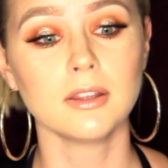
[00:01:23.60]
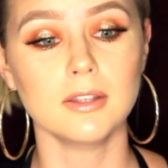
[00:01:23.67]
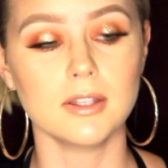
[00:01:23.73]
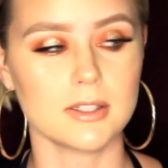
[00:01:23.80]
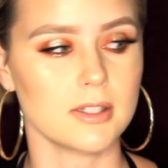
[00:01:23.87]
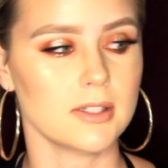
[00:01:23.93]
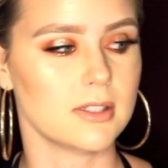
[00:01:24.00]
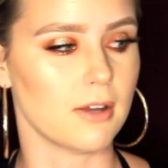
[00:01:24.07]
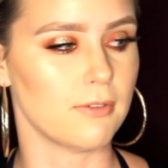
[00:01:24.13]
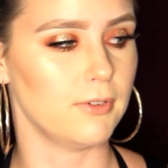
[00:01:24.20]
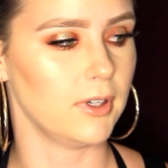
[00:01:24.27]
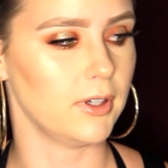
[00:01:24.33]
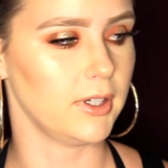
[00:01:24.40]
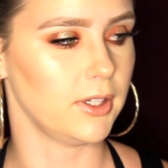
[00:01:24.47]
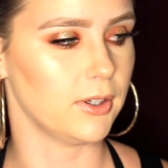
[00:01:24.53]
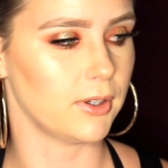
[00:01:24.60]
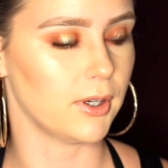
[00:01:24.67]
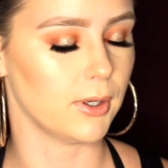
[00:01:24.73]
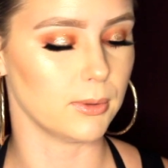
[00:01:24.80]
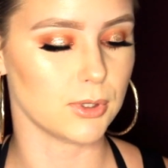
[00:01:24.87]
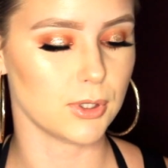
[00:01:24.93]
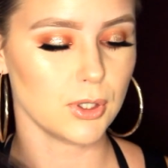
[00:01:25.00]
this is definitely your
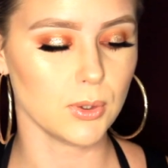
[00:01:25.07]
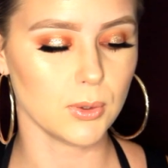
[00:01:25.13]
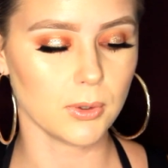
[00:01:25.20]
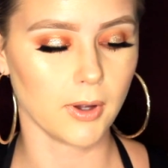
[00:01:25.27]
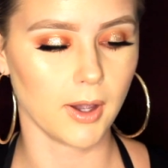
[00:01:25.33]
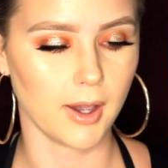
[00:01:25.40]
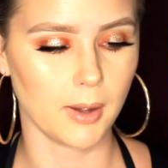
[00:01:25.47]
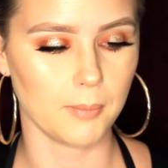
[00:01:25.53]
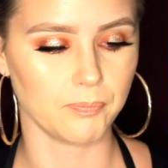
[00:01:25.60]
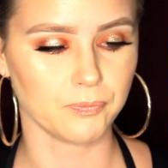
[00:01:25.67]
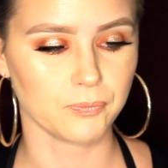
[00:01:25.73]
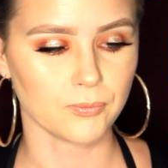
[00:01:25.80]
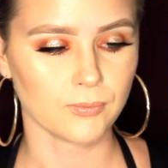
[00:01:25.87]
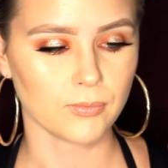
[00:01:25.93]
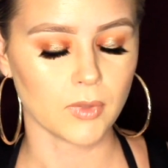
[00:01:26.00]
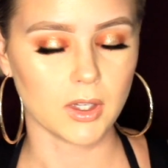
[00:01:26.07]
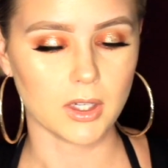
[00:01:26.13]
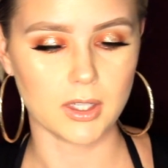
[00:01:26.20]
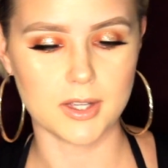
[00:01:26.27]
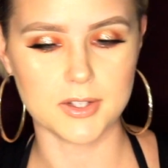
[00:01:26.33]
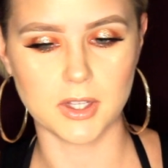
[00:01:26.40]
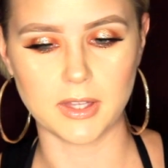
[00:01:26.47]
go-to.
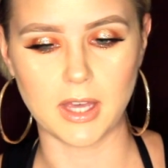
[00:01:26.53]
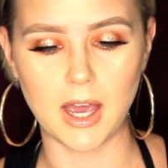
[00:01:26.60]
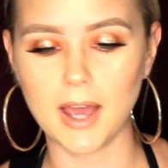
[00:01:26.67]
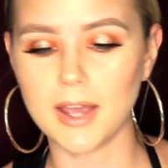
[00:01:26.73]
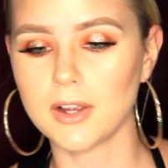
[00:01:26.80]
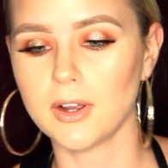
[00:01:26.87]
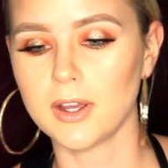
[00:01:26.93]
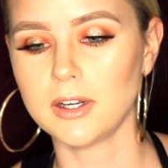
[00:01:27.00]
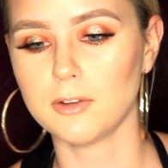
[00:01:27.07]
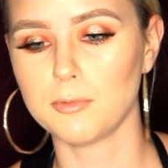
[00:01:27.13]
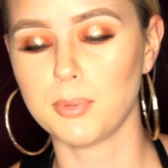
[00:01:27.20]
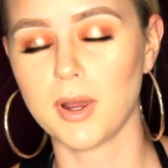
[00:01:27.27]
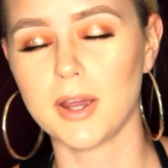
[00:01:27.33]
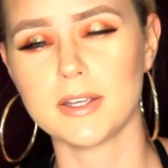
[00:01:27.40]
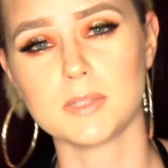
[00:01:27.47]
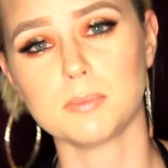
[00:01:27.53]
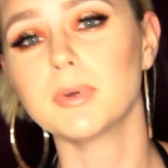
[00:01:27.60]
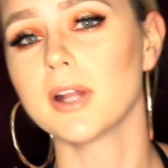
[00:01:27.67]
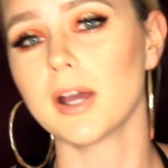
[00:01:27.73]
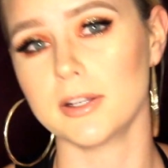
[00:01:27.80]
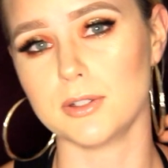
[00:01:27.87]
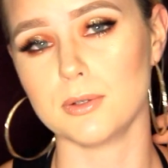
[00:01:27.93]
It is on the higher end of price,
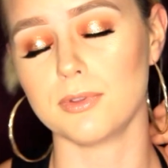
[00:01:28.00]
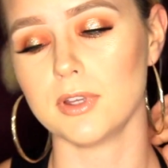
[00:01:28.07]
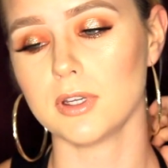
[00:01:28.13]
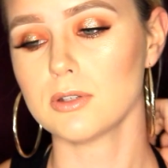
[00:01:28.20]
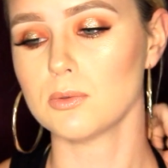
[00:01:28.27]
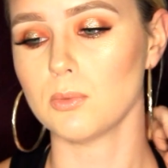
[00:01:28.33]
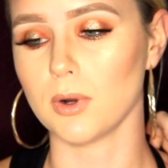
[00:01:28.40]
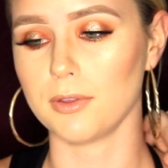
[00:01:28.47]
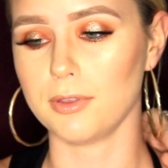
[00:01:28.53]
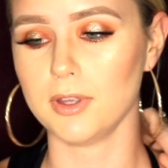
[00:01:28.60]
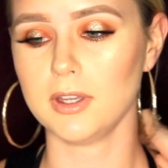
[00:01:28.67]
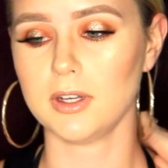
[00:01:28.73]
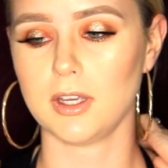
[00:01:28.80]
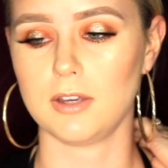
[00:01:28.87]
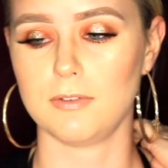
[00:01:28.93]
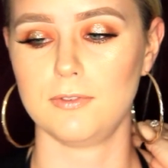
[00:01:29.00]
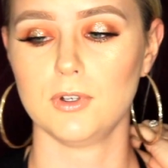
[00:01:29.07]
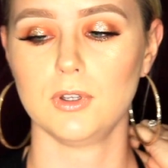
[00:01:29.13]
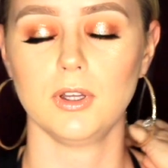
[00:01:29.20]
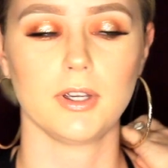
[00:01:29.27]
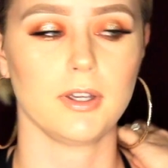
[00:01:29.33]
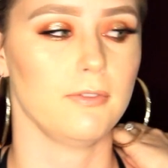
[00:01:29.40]
but I do think it's worth it. If
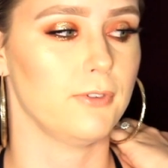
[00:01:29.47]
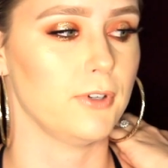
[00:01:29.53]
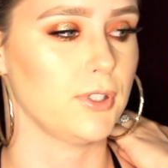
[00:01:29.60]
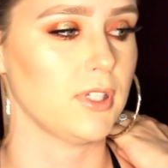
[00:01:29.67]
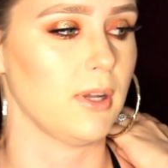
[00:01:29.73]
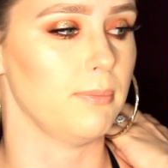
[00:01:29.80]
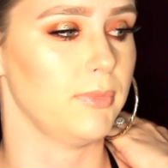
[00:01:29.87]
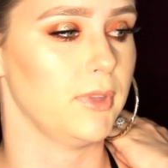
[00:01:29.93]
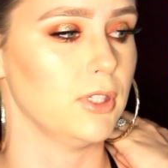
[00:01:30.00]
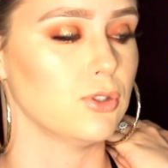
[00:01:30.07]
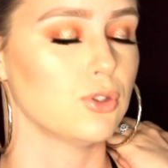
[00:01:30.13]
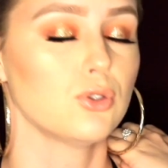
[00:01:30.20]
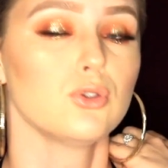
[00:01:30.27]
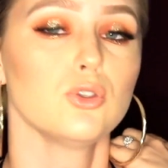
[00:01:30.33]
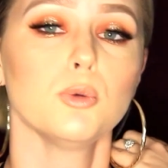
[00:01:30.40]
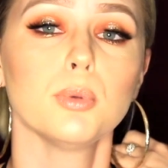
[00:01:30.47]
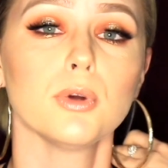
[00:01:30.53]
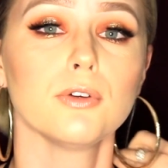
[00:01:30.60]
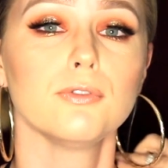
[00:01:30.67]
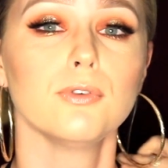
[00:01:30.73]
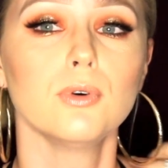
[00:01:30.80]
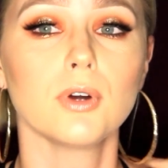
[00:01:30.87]
you're looking for something
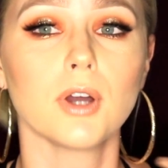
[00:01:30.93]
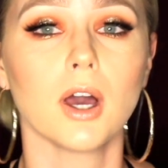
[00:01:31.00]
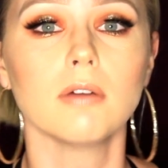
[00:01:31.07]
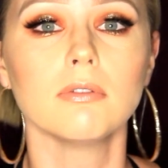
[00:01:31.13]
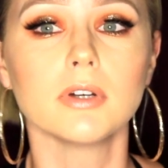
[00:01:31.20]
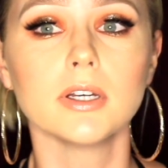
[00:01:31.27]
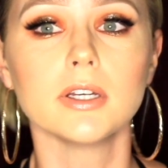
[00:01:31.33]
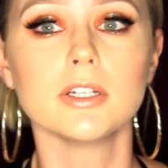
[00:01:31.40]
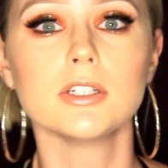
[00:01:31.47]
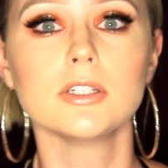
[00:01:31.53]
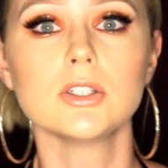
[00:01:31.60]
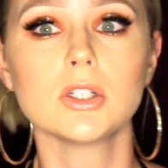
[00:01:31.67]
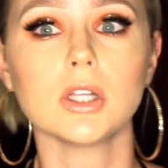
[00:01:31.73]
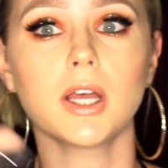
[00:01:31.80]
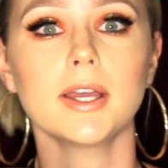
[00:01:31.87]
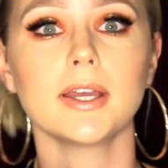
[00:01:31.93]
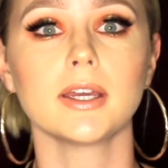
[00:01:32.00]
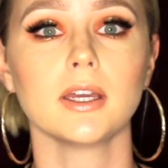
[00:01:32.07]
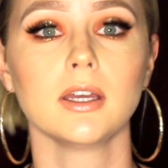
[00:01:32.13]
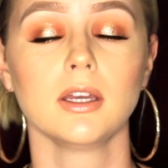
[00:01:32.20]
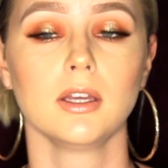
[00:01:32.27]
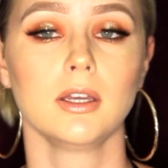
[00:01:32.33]
super full coverage, like